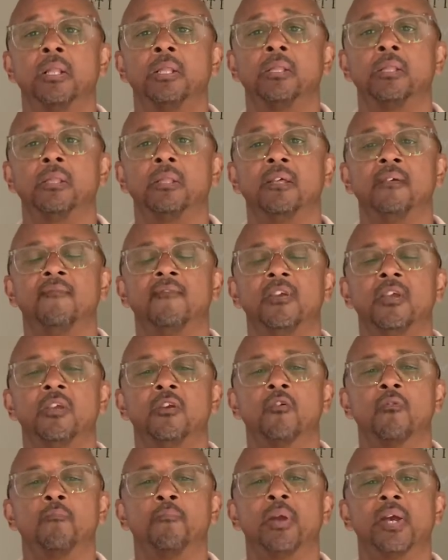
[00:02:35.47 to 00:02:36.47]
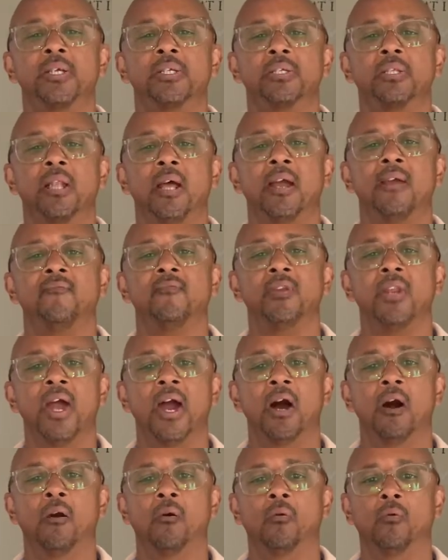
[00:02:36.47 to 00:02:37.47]
living your best life
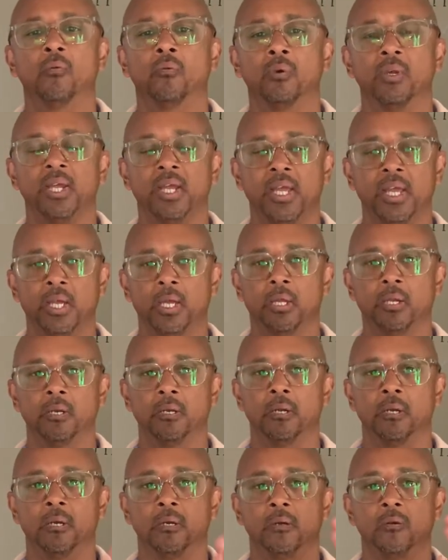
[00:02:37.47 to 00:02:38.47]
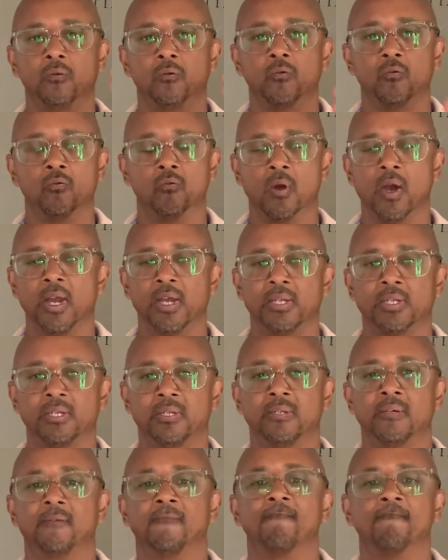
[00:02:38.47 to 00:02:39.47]
now in
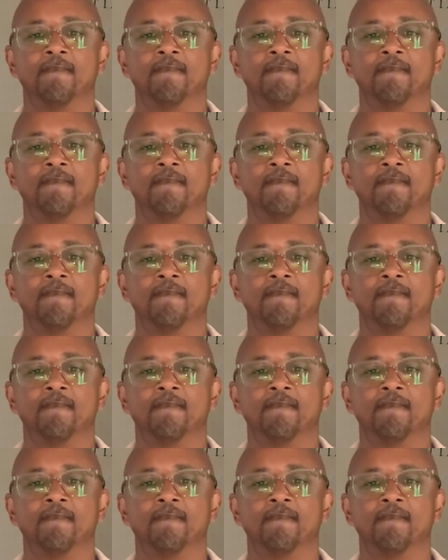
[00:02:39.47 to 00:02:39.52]
Christ.